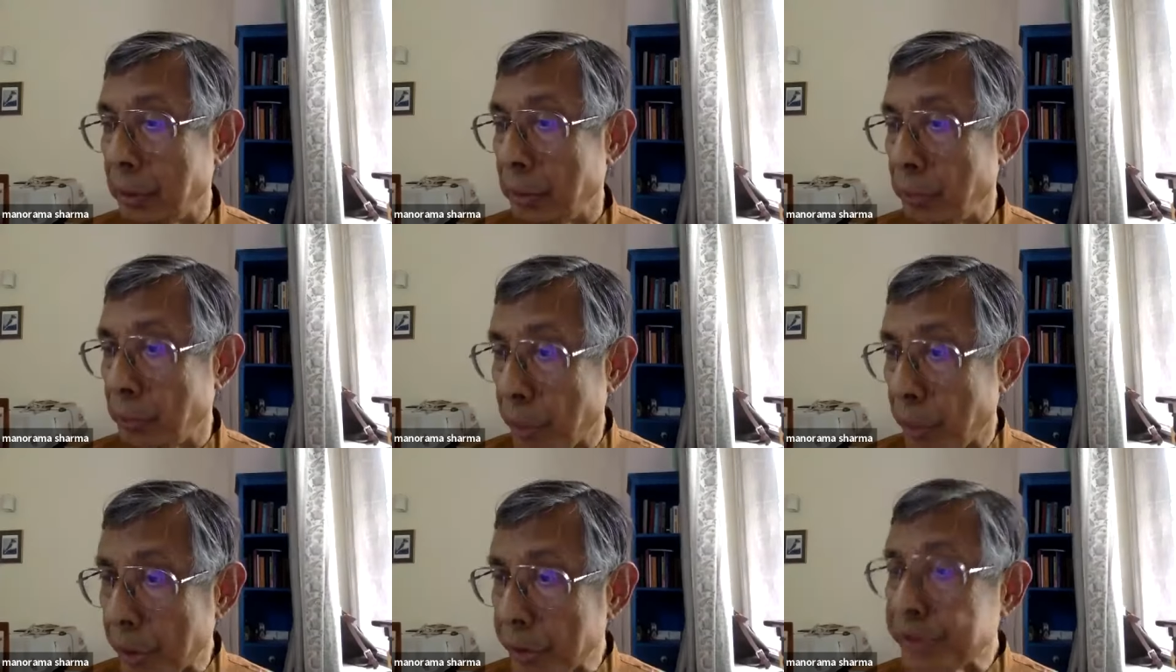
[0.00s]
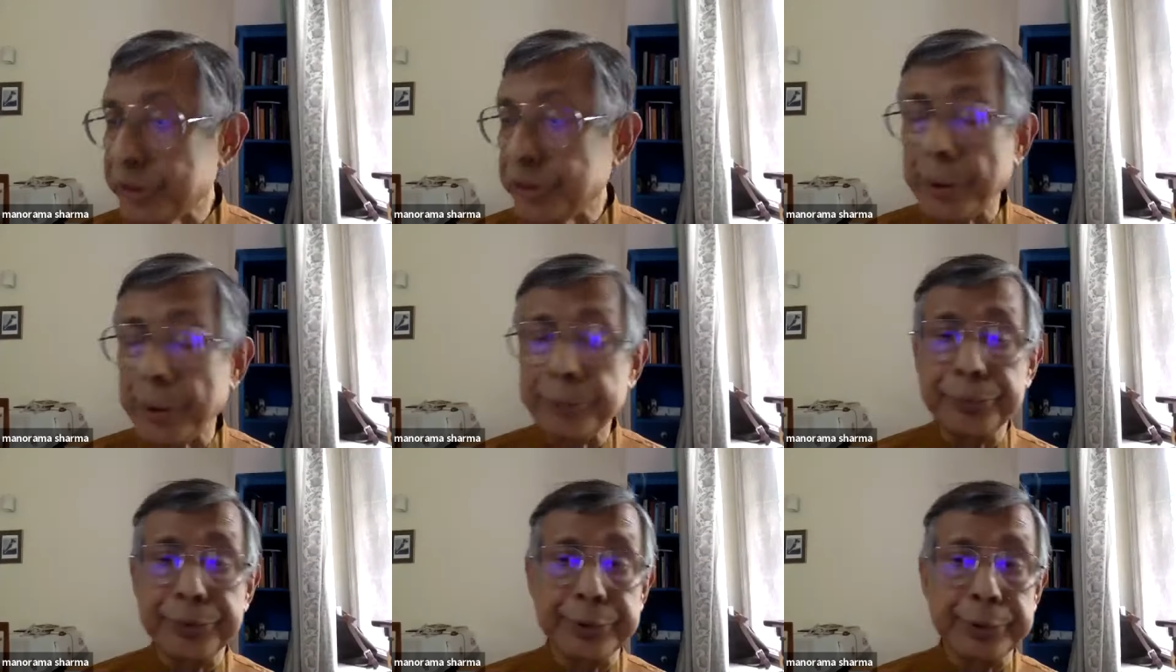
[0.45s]

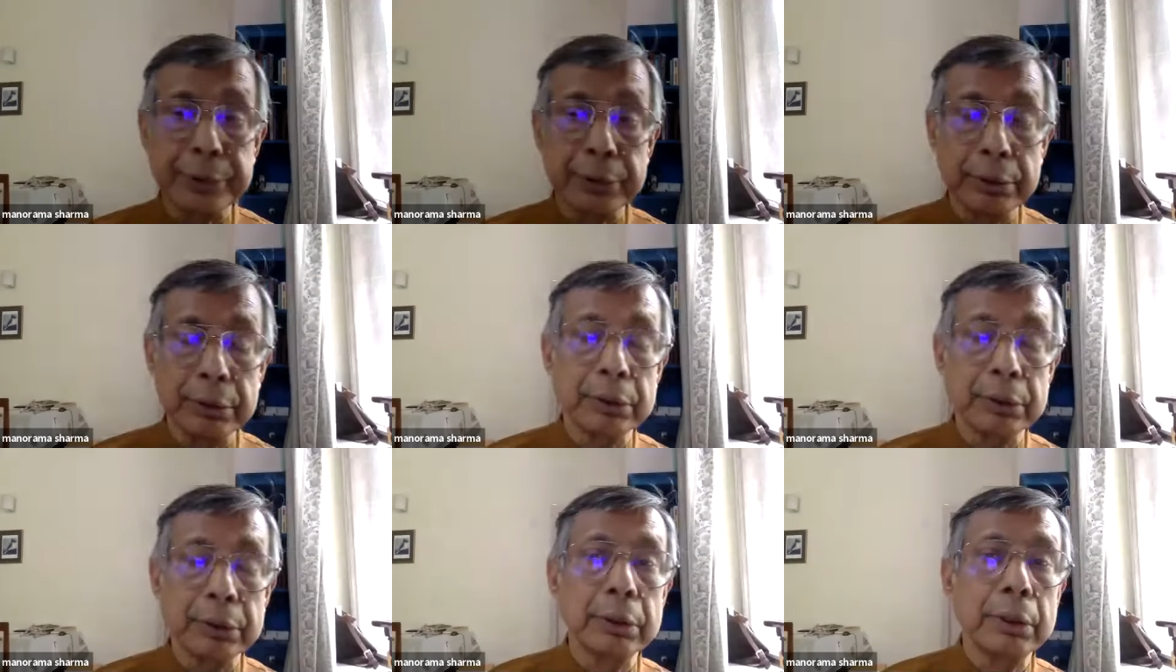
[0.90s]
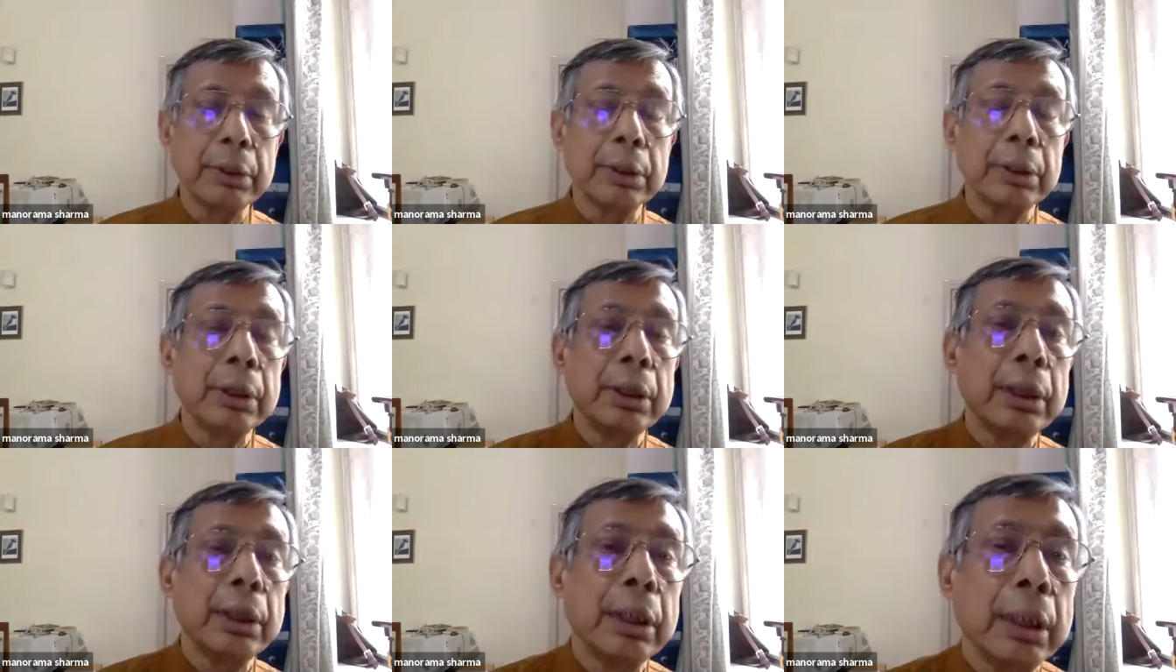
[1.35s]
workshops
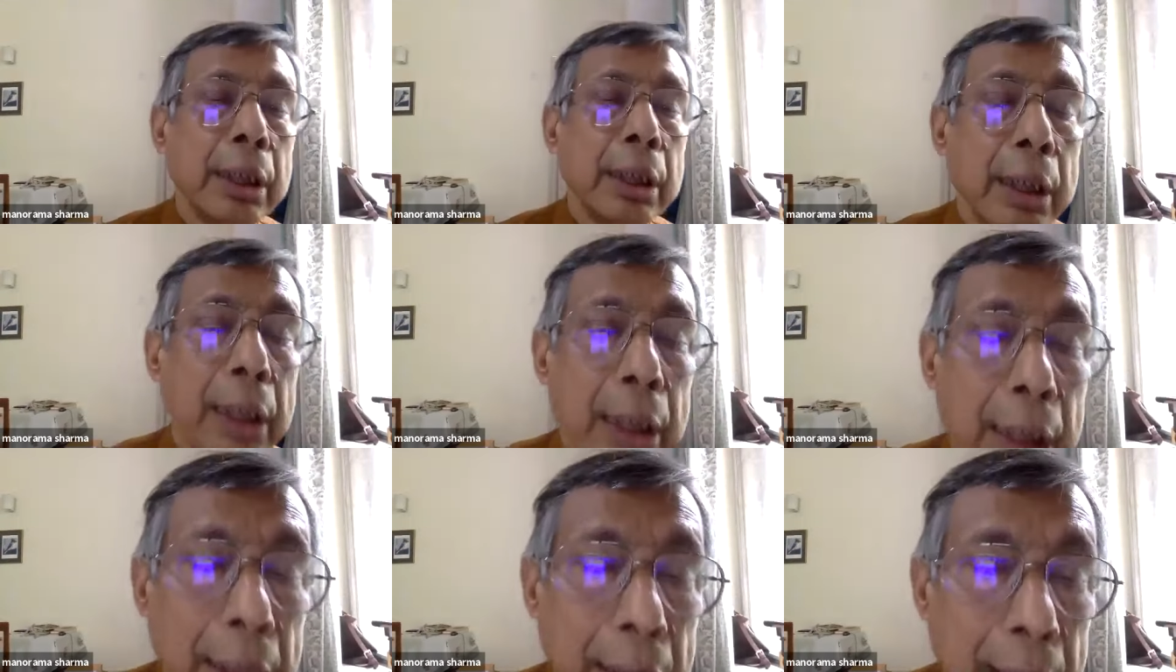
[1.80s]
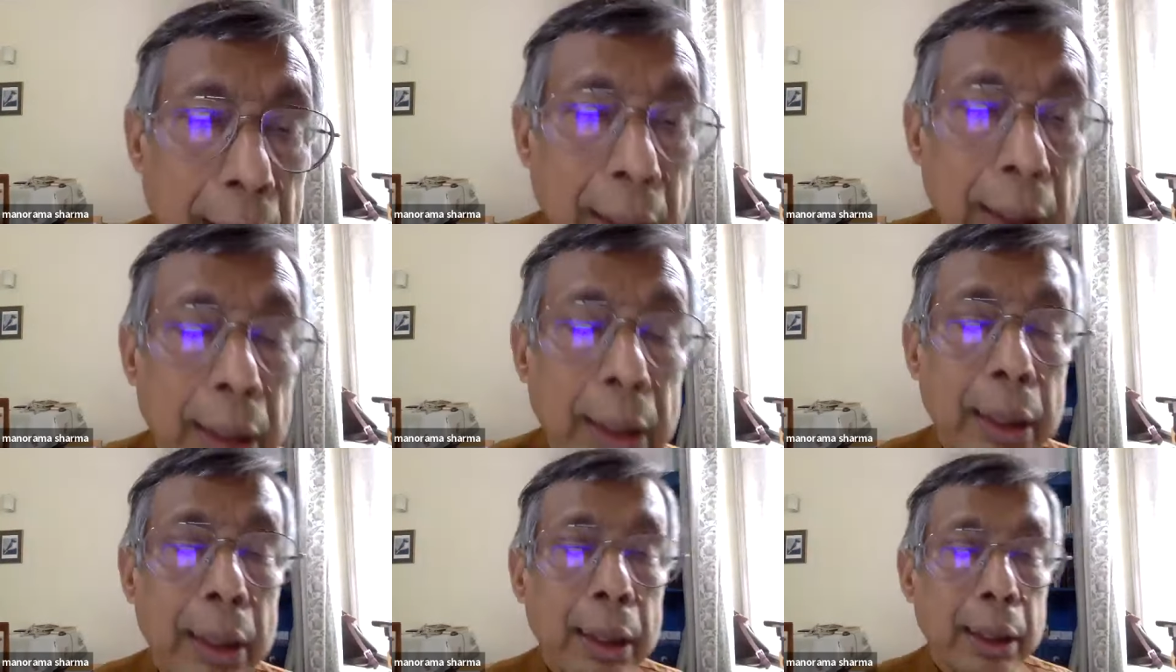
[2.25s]

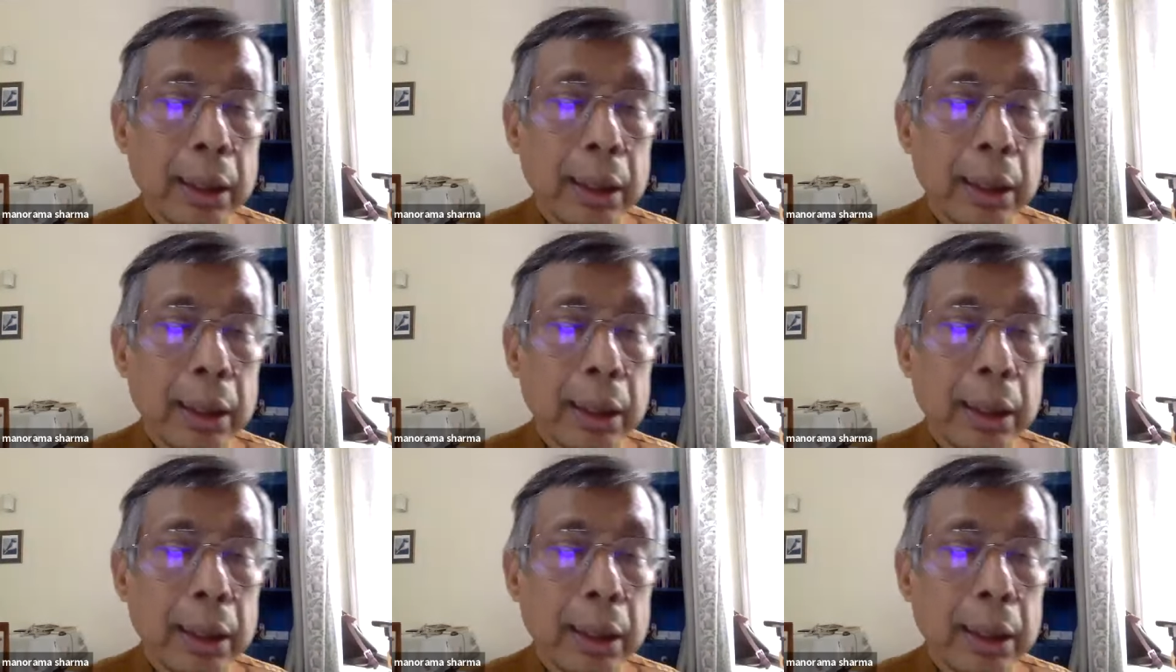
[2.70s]
uh,